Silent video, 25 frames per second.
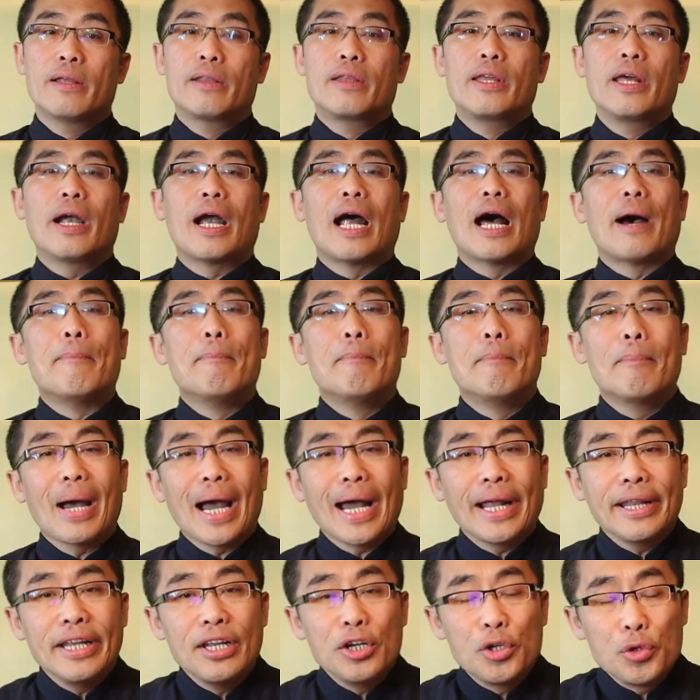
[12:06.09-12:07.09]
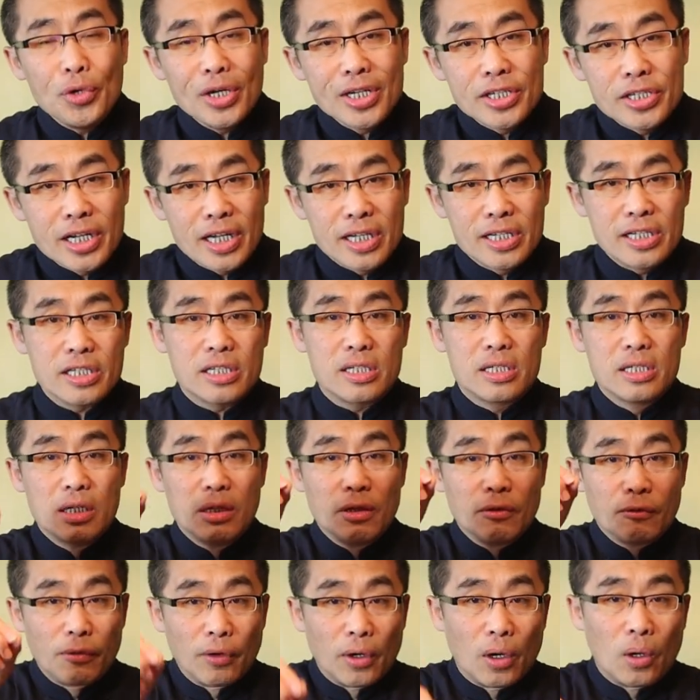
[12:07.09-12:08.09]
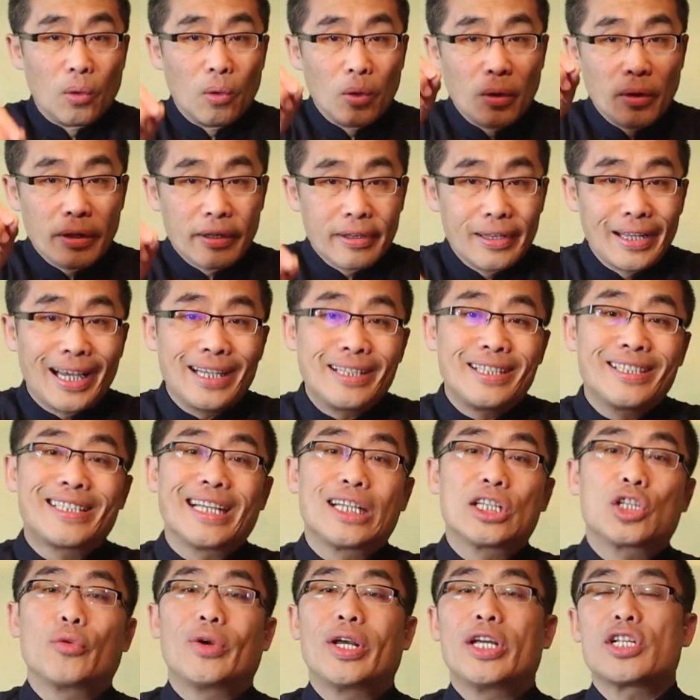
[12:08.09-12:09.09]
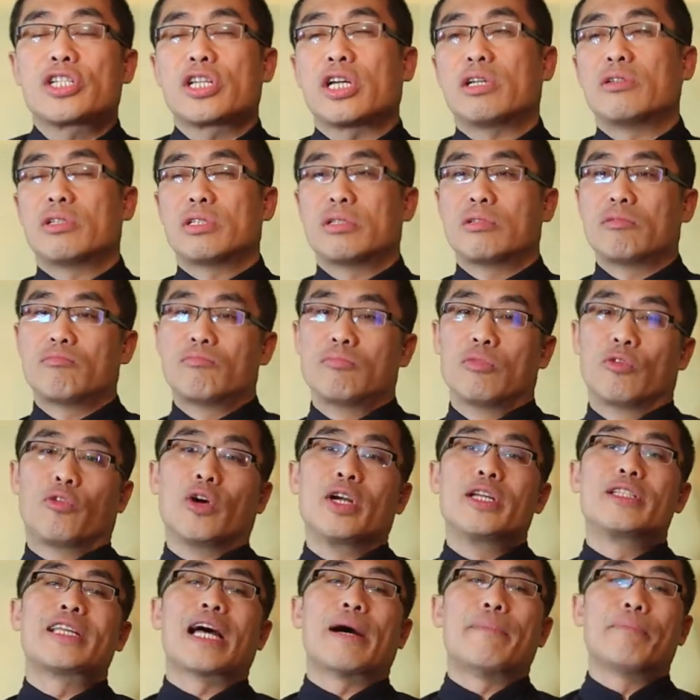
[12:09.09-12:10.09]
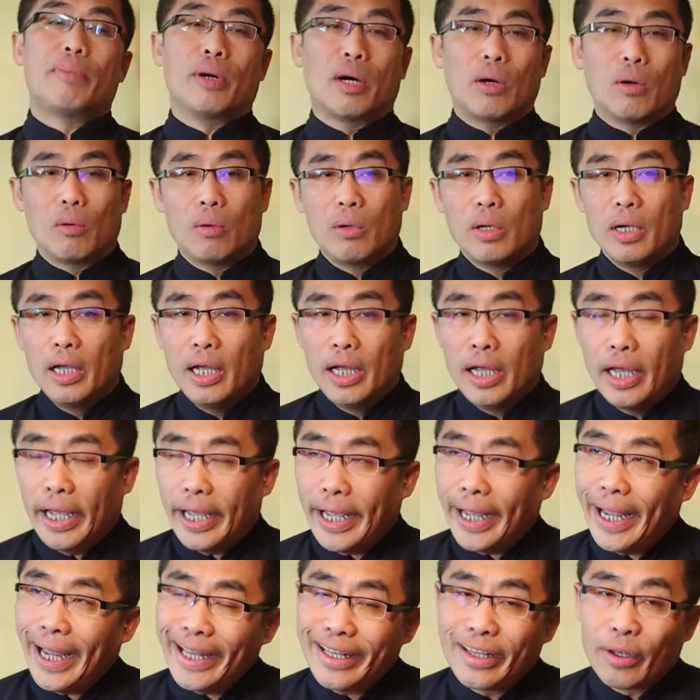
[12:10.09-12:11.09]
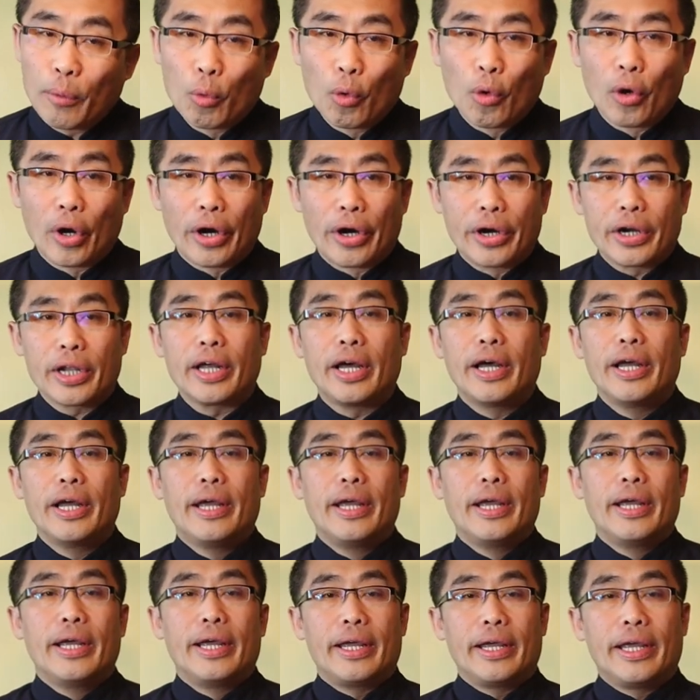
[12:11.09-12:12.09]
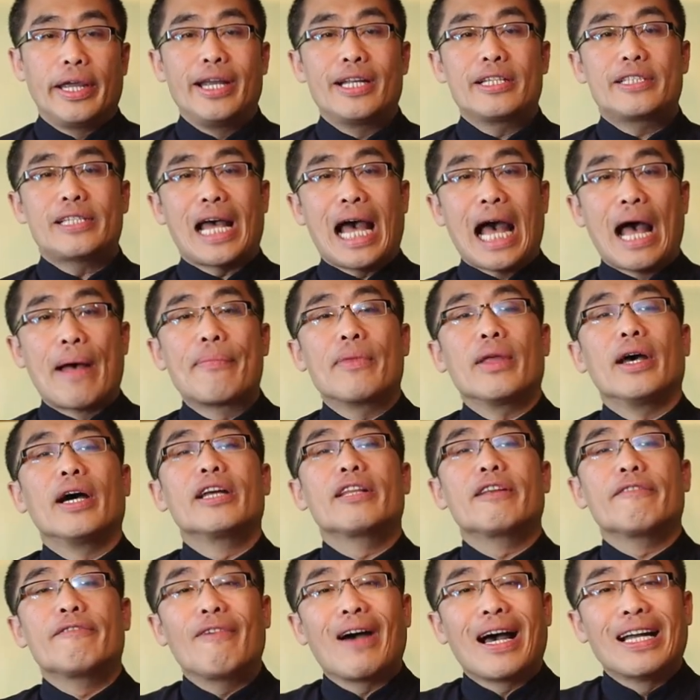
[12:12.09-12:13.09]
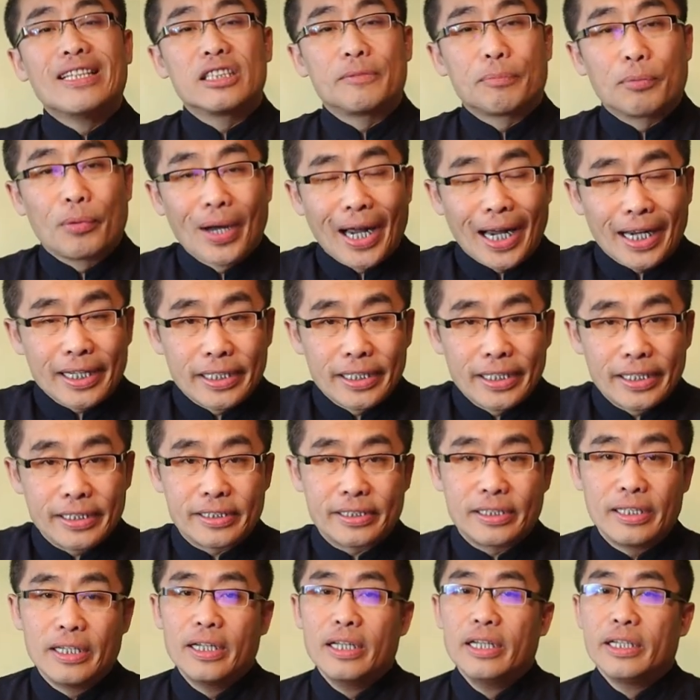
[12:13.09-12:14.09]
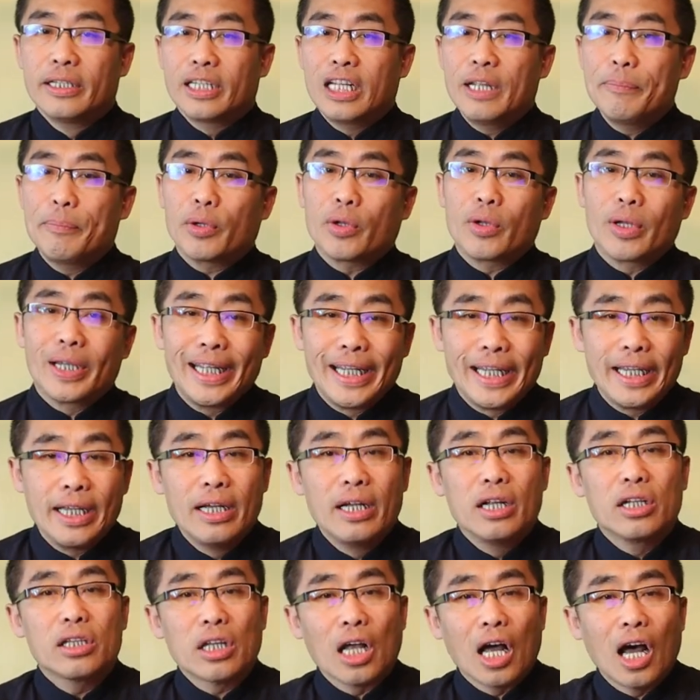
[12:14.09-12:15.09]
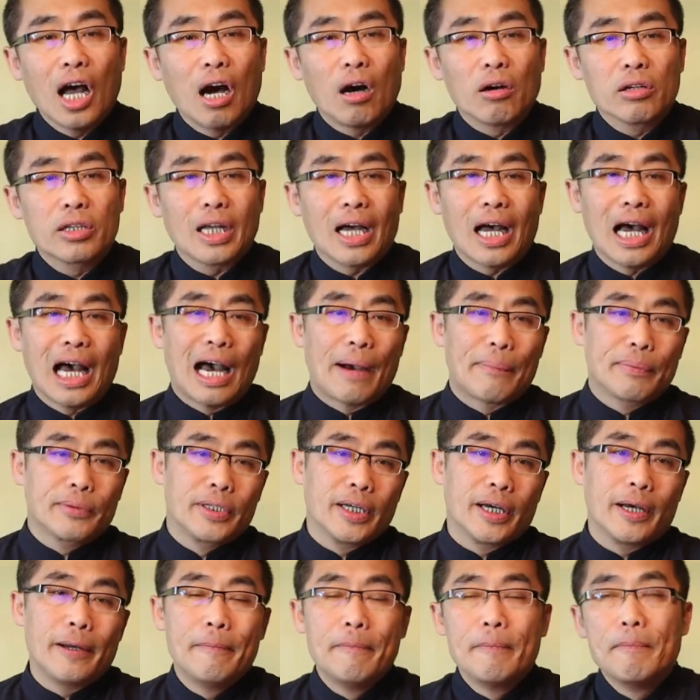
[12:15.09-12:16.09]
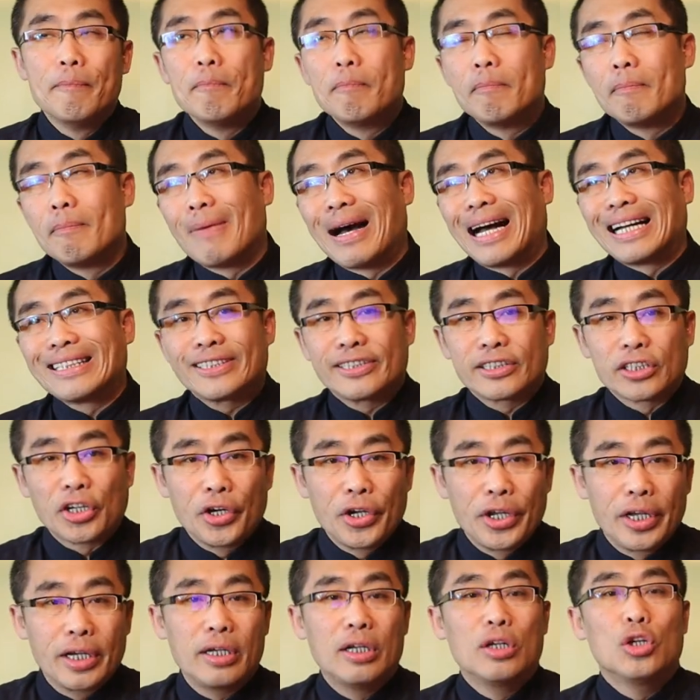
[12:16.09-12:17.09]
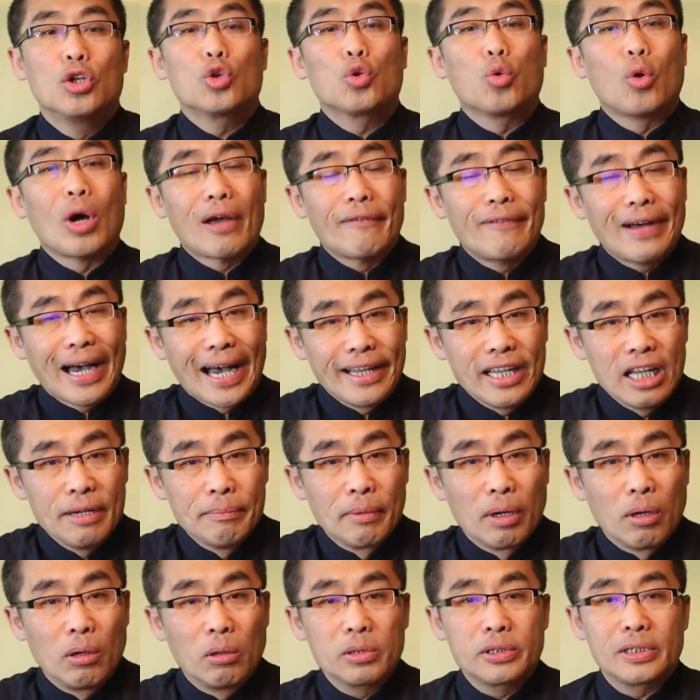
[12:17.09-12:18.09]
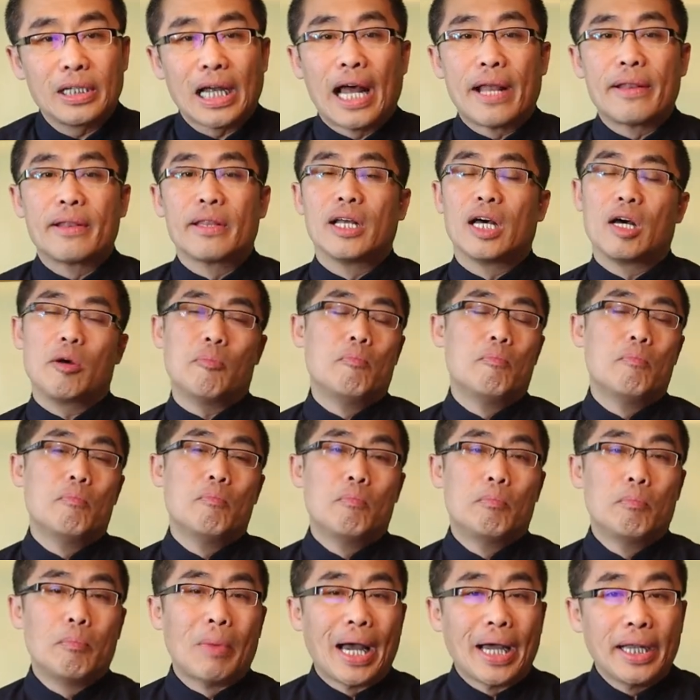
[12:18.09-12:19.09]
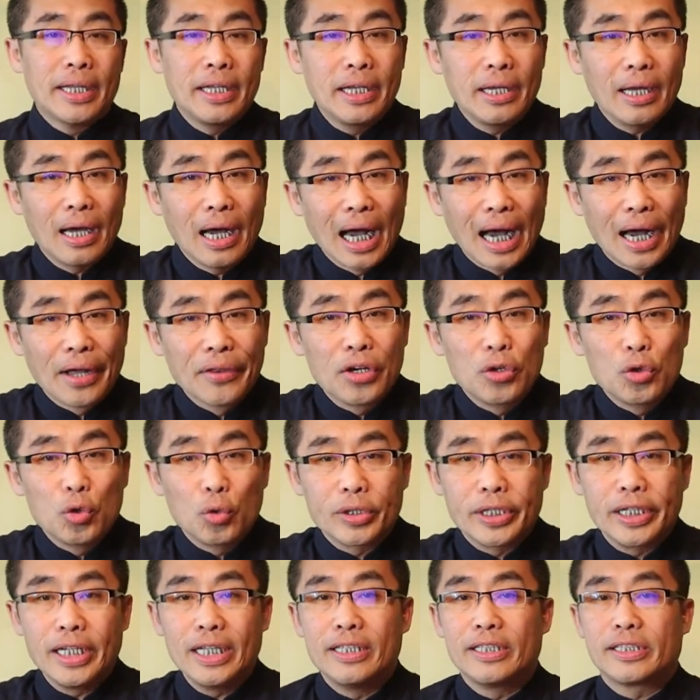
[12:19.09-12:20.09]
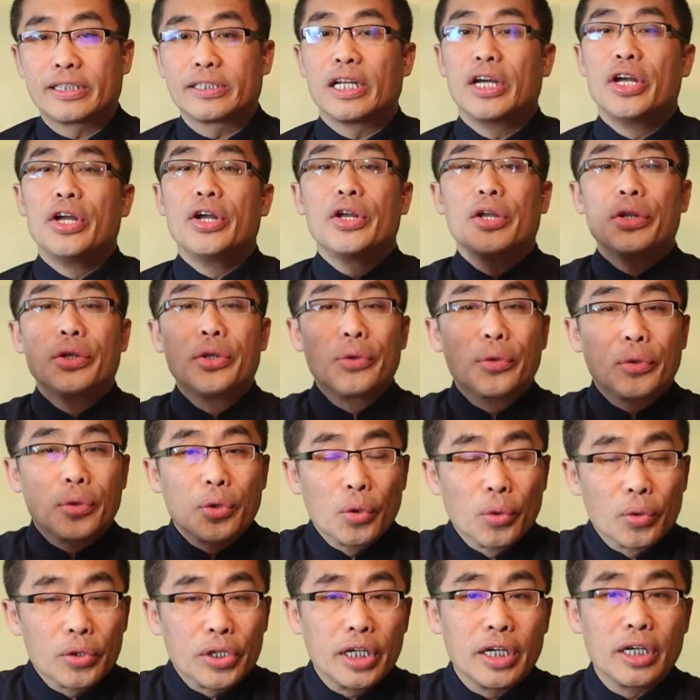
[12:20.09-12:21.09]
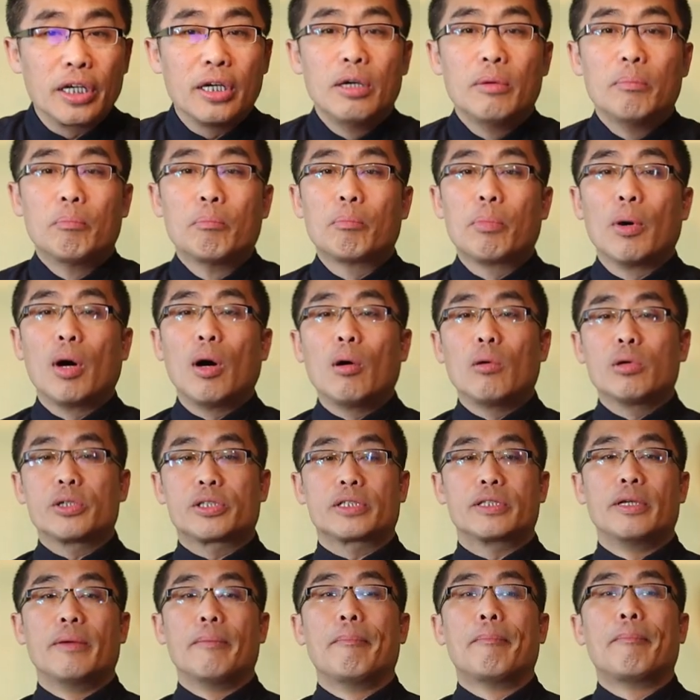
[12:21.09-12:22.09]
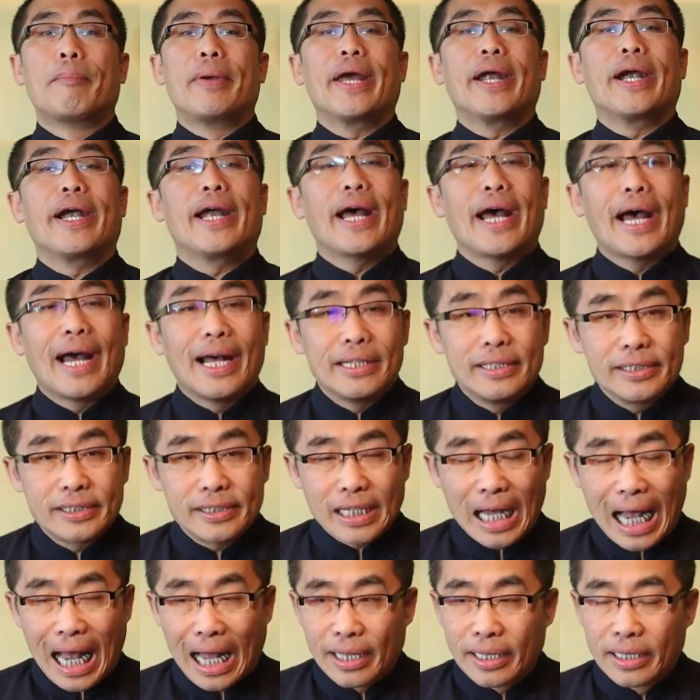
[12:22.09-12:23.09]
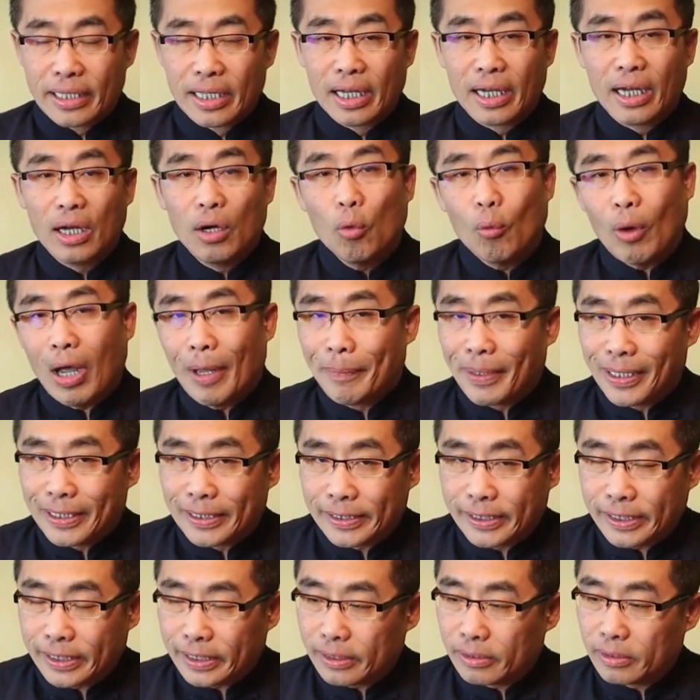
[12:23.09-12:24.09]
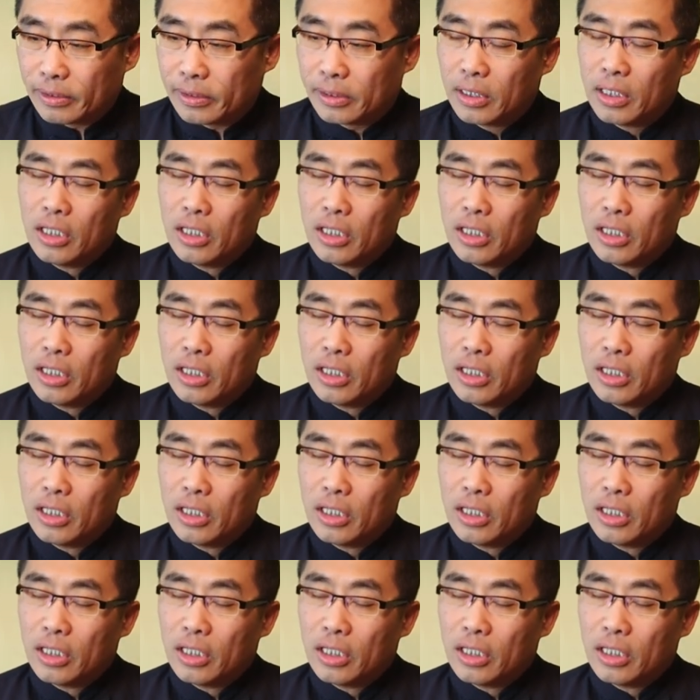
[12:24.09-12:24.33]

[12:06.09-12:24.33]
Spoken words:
There are many reasons for that situation. For example, 8-word is an advanced practice typically taught after mastering 12 animals and many other routines, including both bare hands and weapons.